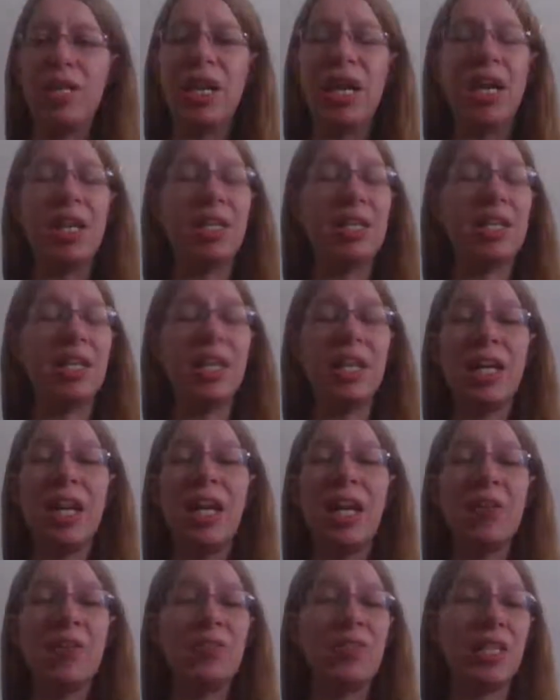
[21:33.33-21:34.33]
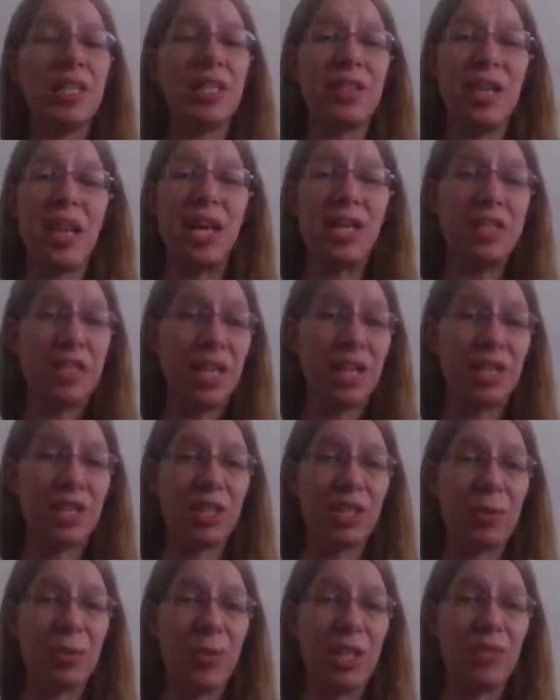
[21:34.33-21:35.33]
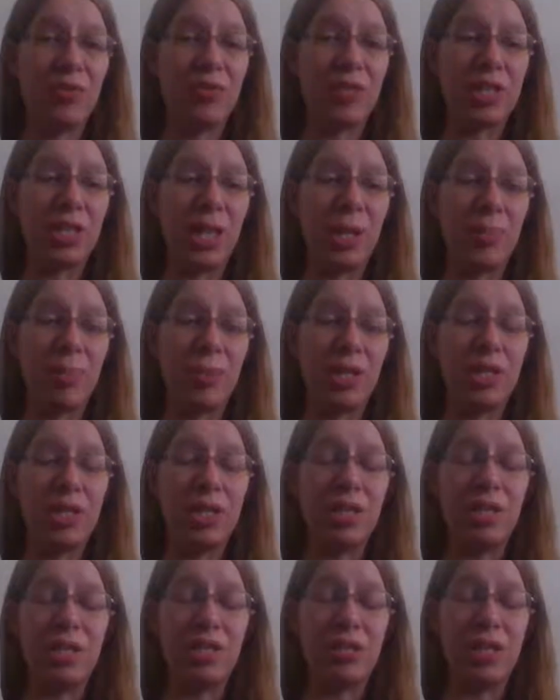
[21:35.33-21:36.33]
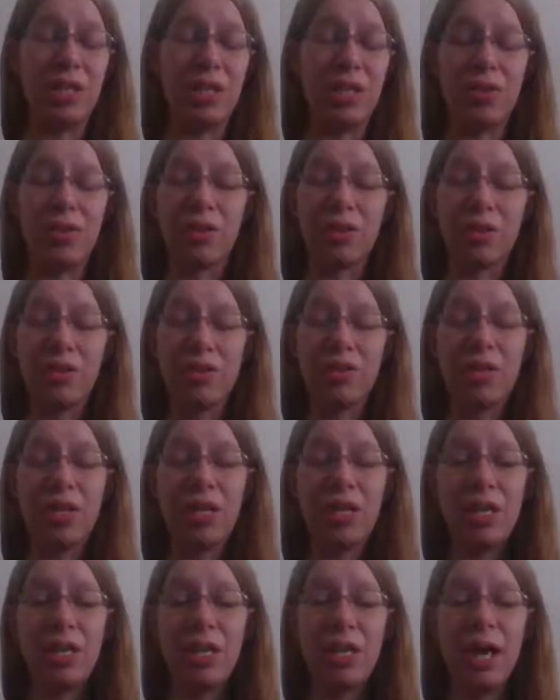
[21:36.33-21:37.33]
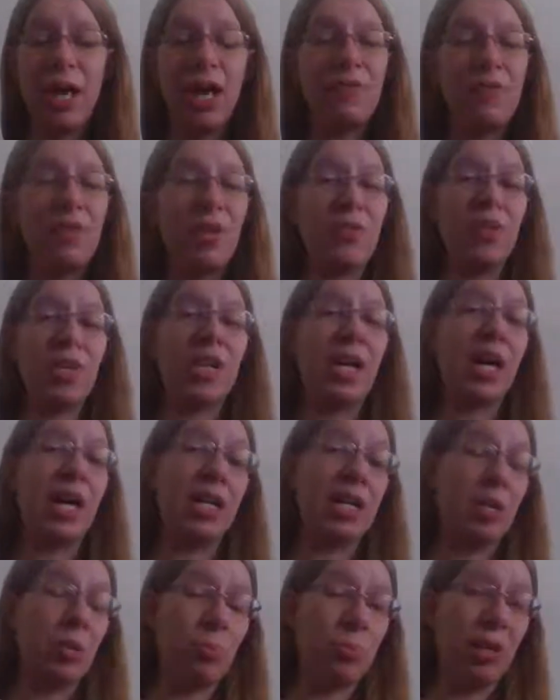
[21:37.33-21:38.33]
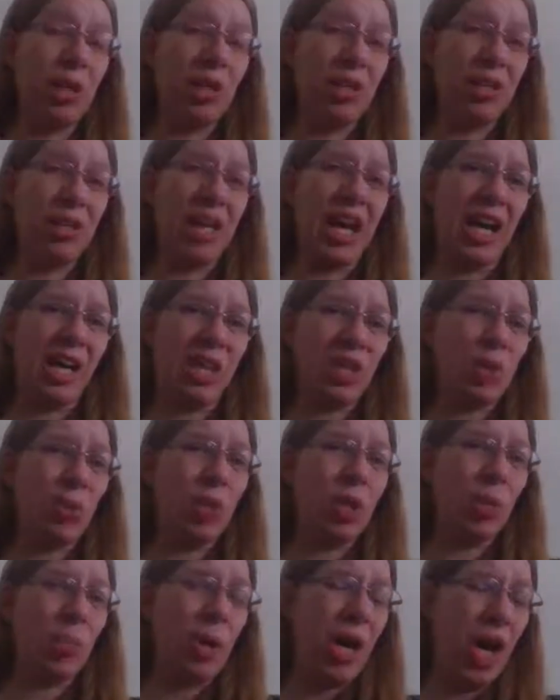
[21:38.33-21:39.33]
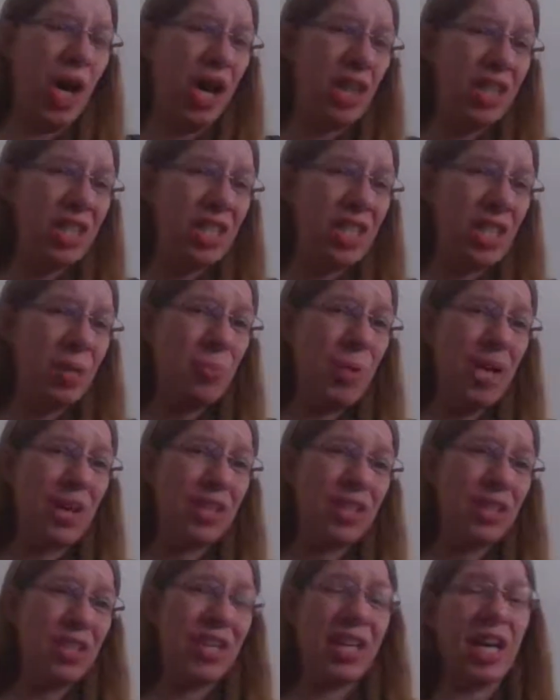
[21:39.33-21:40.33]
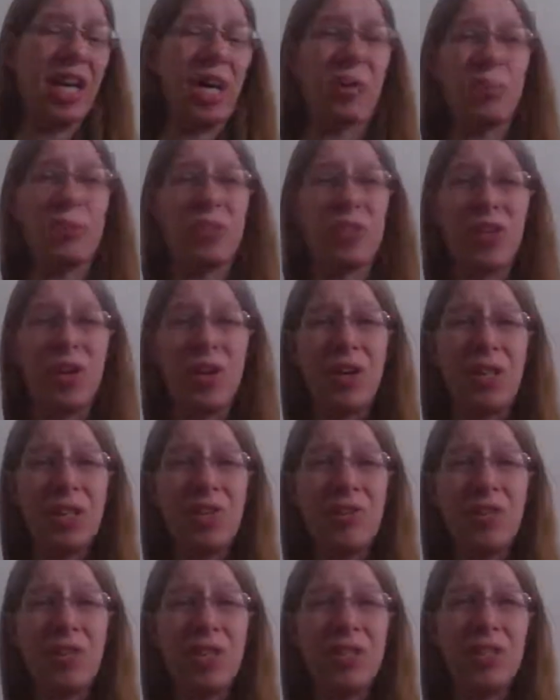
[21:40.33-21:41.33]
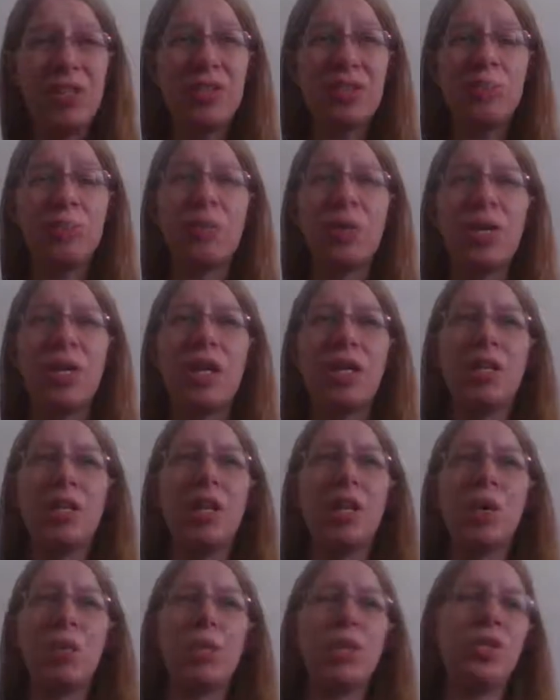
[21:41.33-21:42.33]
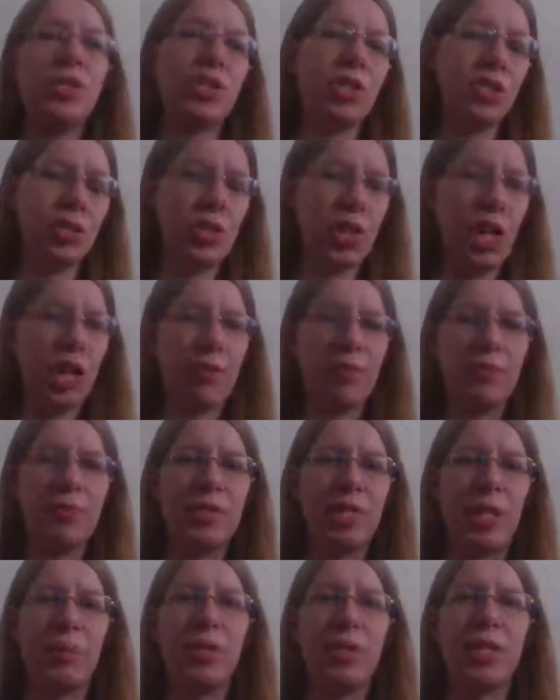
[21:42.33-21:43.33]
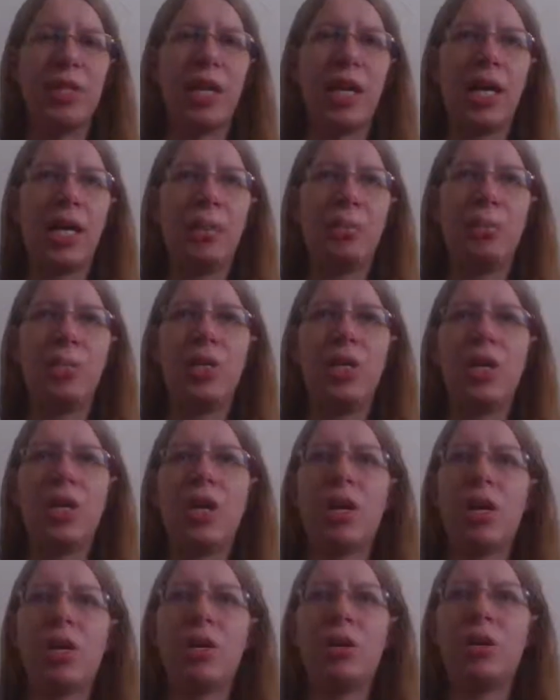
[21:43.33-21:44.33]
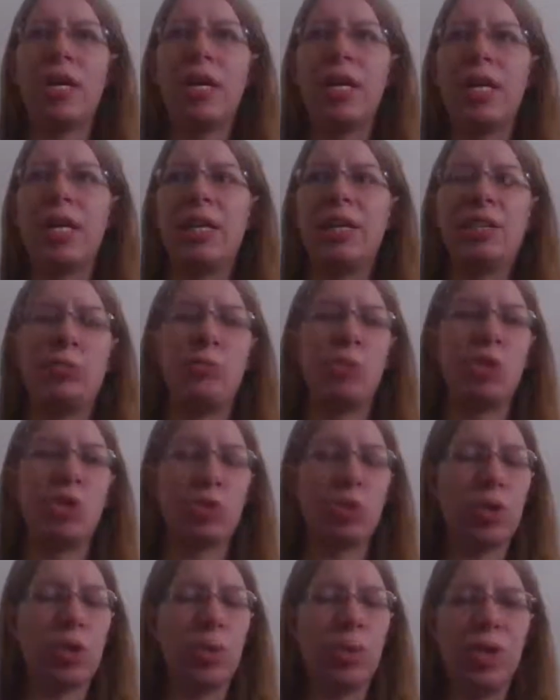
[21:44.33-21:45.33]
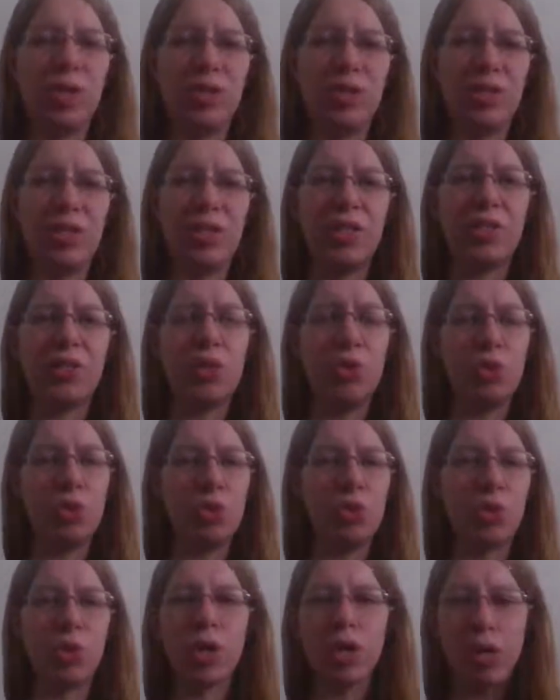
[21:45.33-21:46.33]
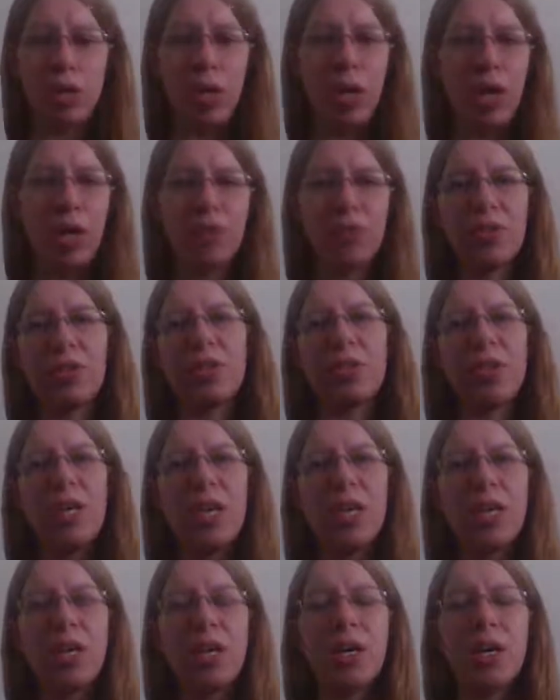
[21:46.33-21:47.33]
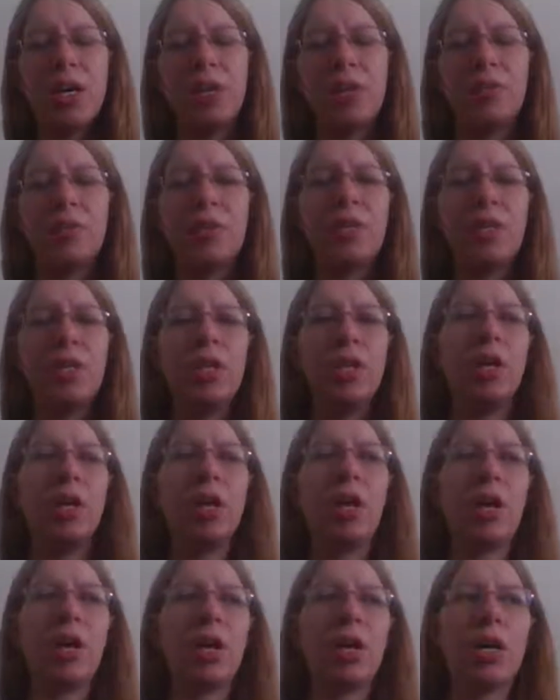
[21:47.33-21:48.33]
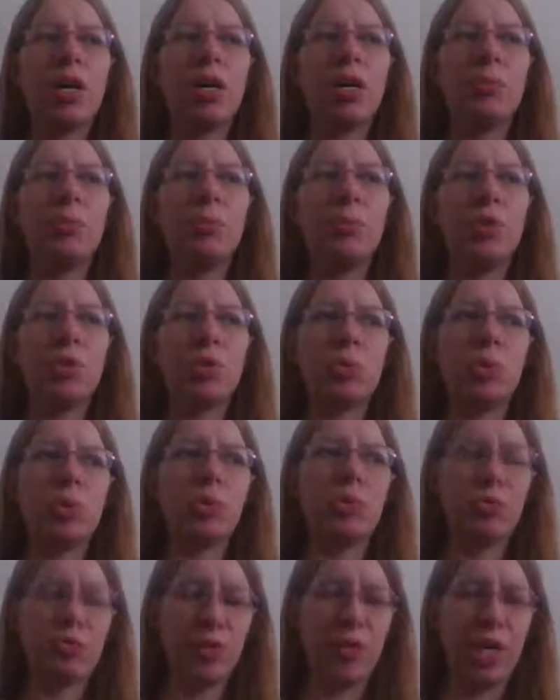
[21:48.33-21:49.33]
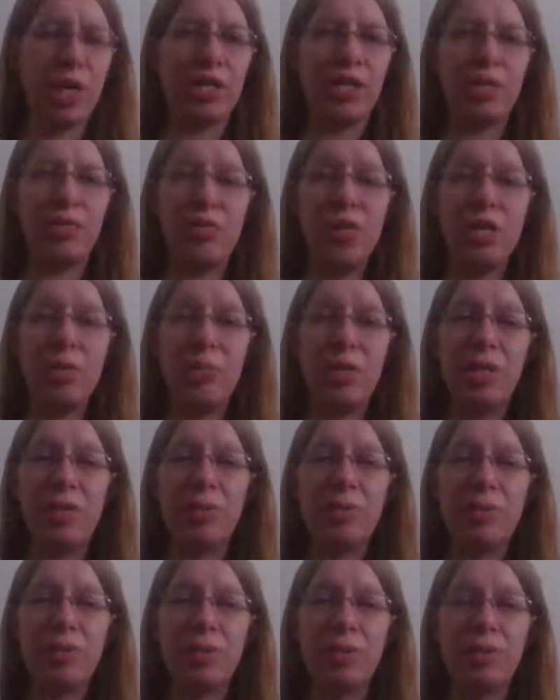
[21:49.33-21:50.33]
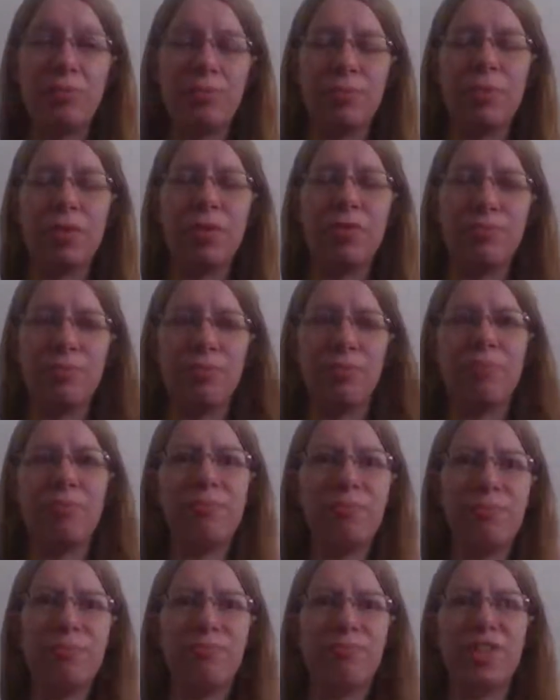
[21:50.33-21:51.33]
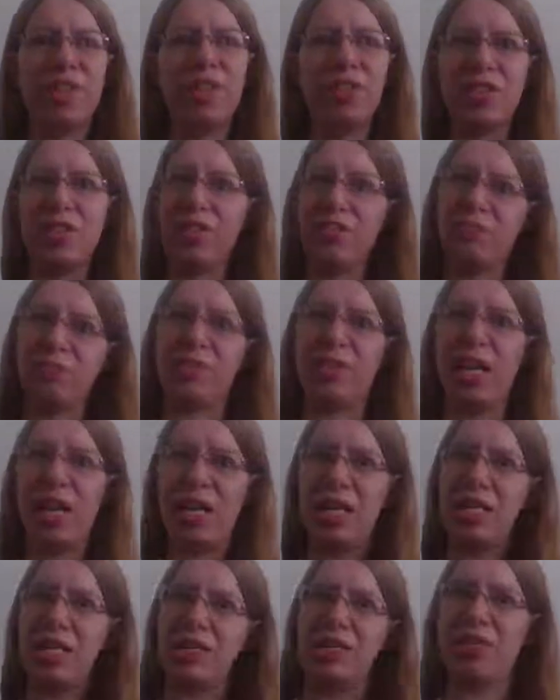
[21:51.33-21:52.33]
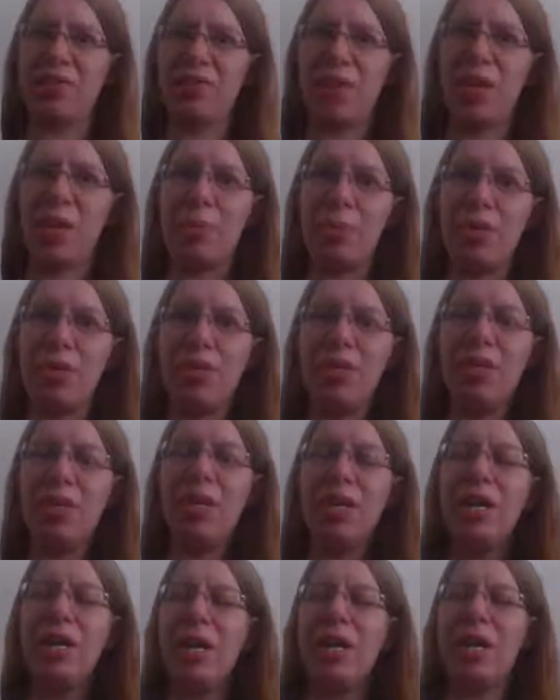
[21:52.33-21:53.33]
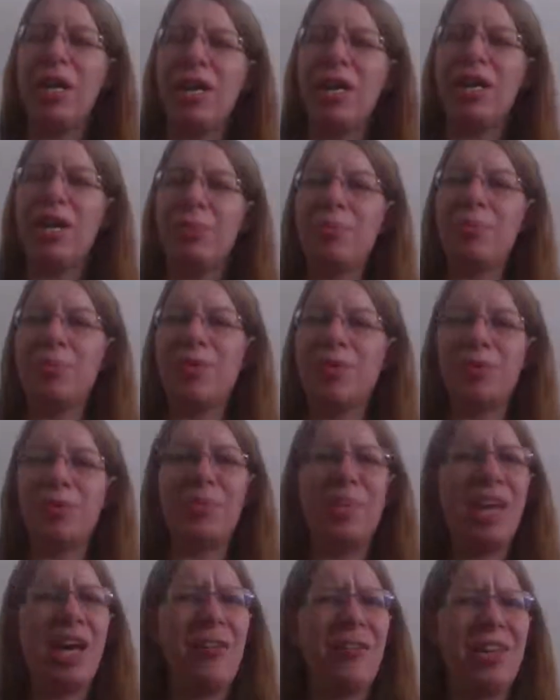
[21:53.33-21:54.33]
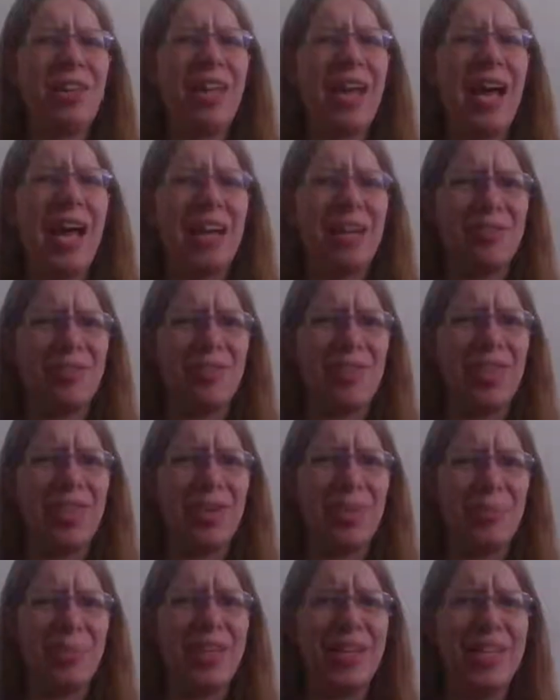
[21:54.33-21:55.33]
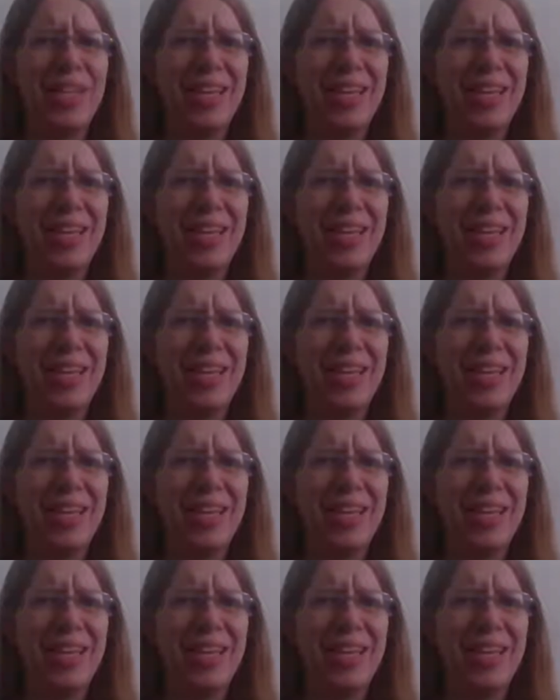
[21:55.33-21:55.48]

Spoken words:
And again, I don't even think they intentionally made for it to happen either, because I've never gotten a actual apology. Like, I'm sorry for this, but we still talk from time to time. We are like at least mutual acquaintances who do get along for the sake of our mutual friends and family, or well, friends that is his family. Because we have a lot of them.